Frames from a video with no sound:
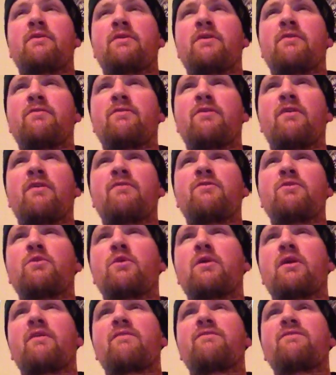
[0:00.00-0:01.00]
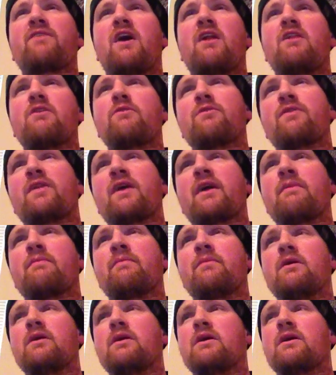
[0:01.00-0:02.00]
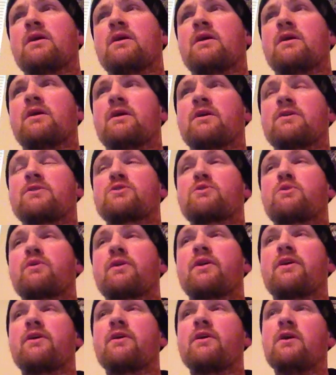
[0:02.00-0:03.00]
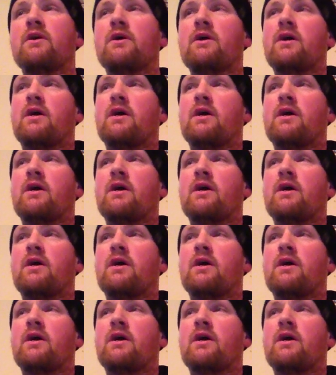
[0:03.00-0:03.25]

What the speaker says: If you want to follow them on Twitter,